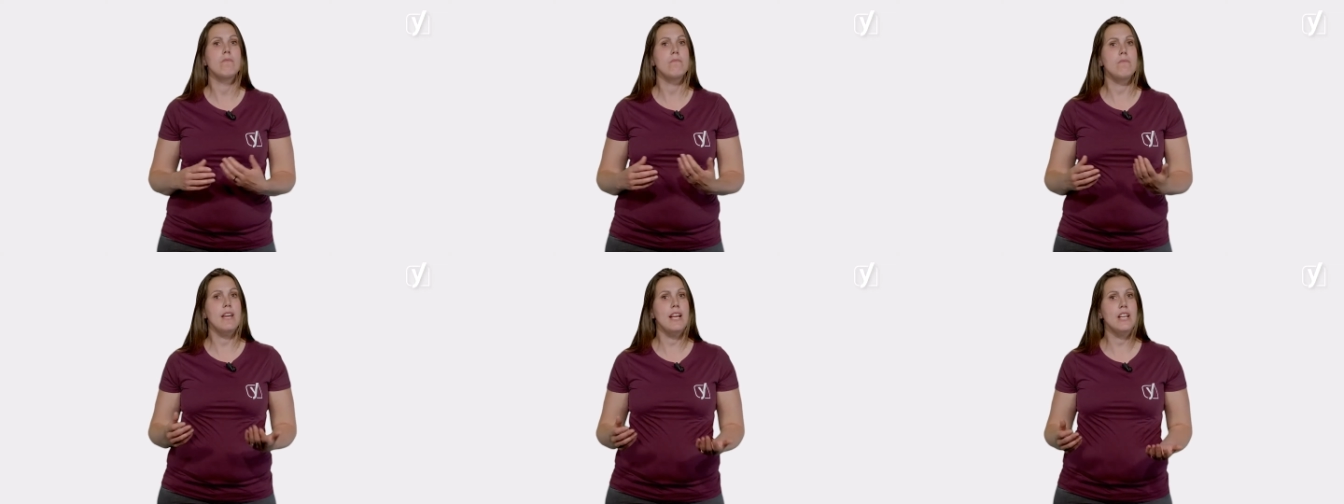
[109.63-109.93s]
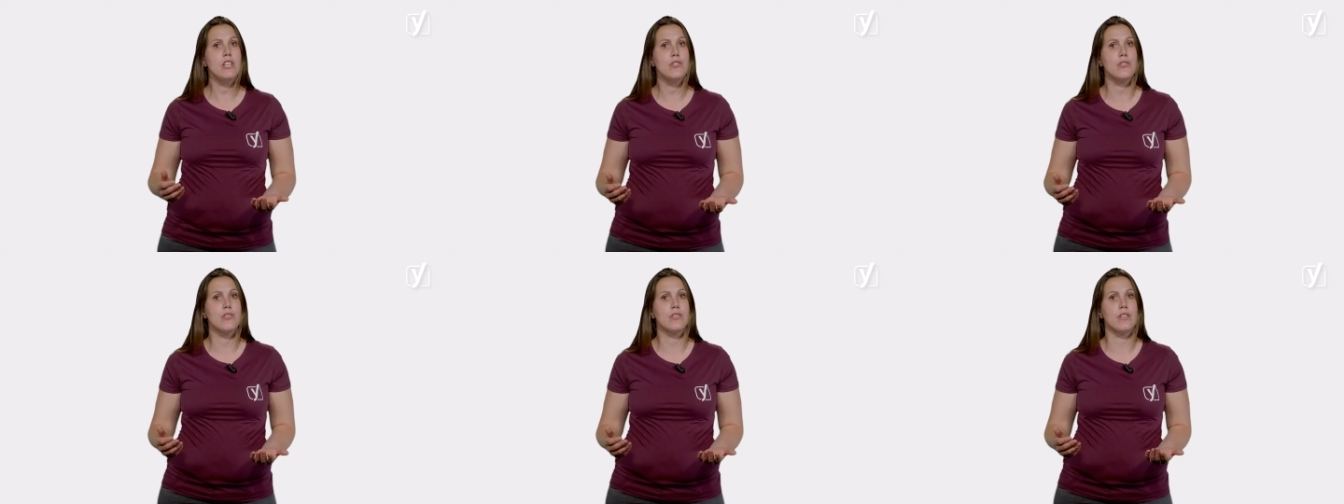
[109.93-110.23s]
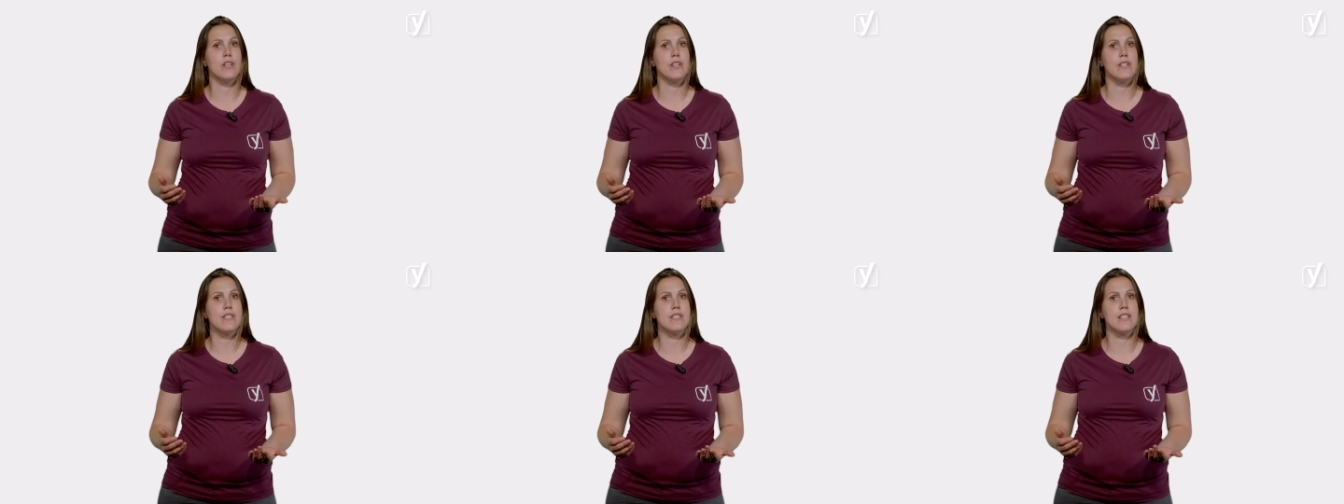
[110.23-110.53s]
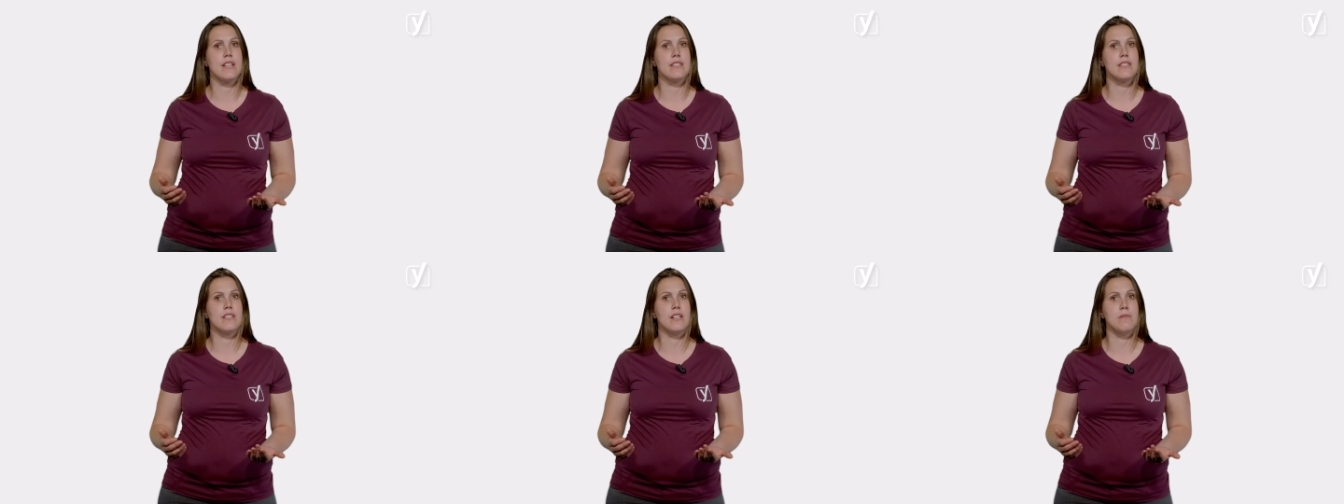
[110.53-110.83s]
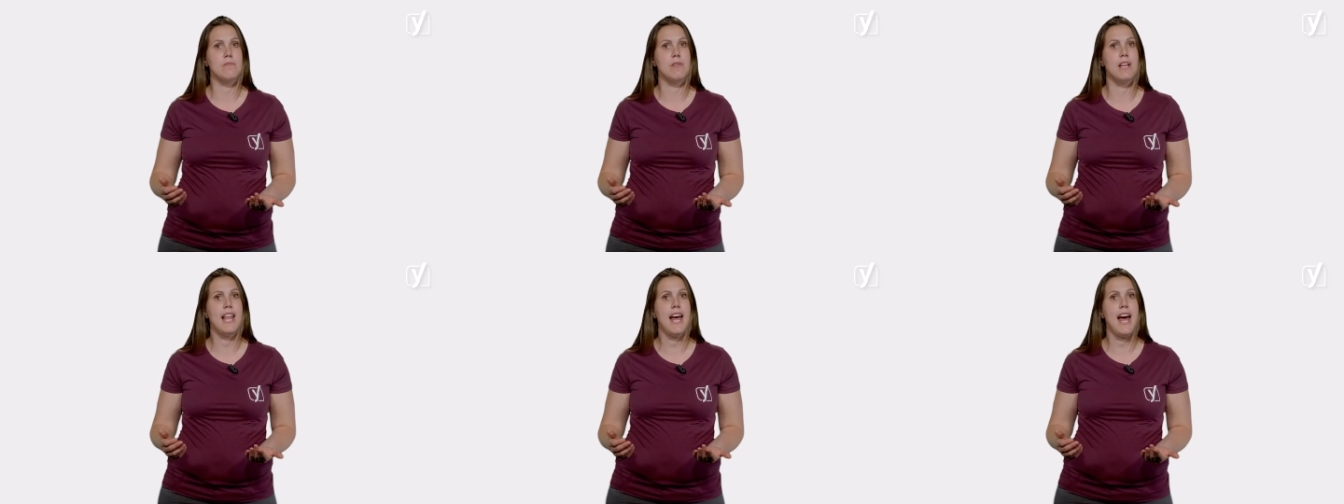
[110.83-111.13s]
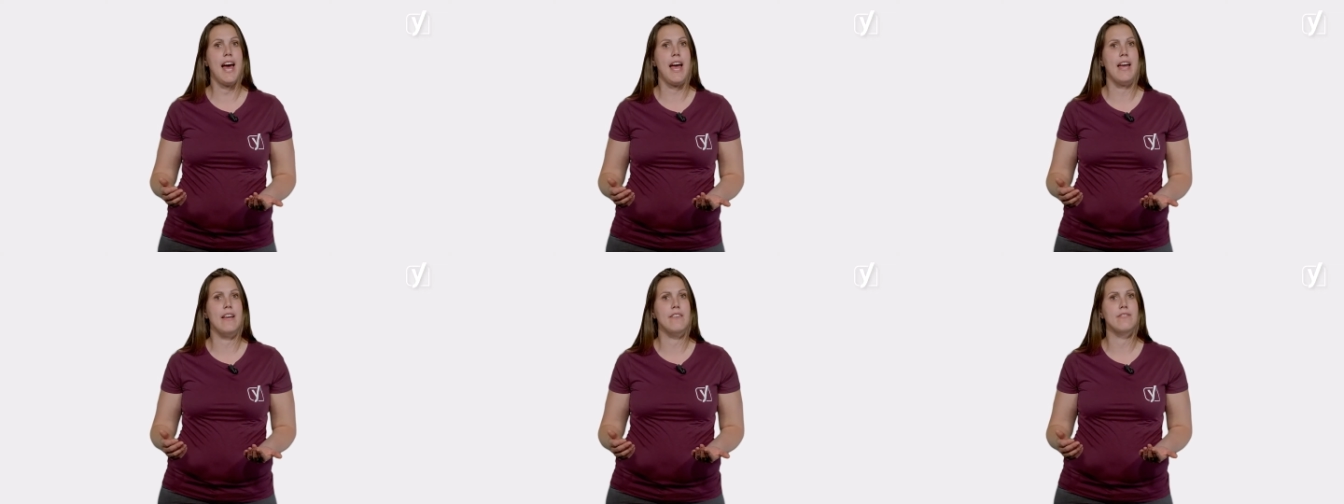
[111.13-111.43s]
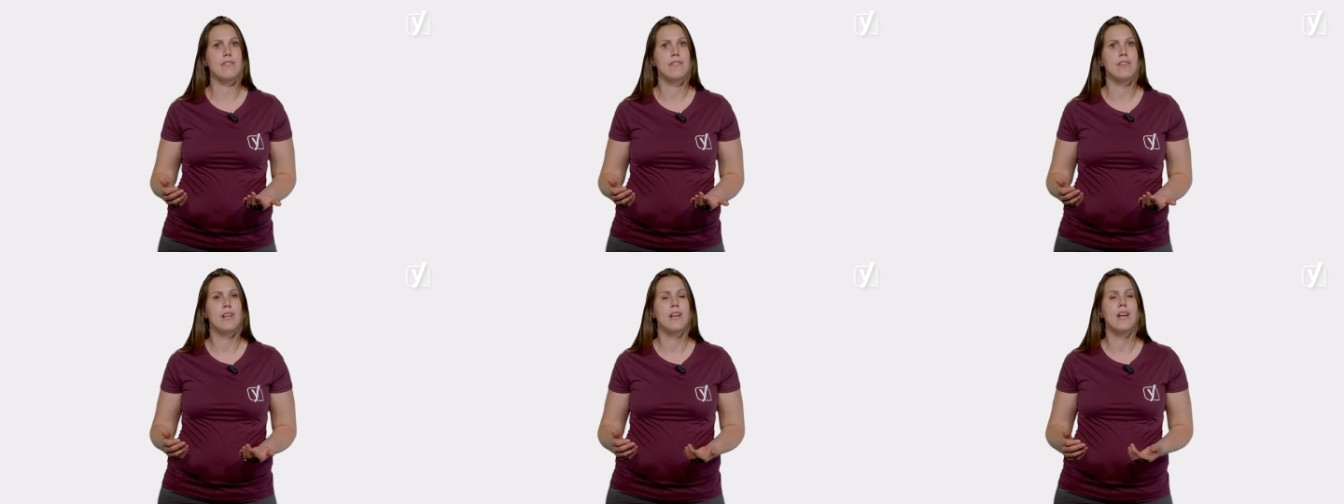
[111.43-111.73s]
makes your content come
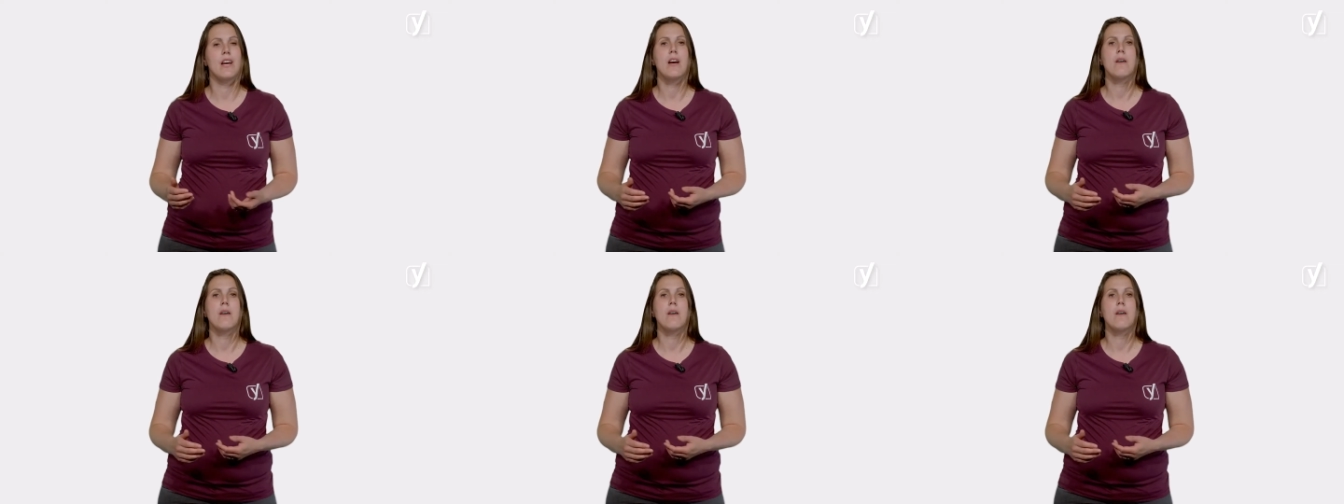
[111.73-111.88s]
alive.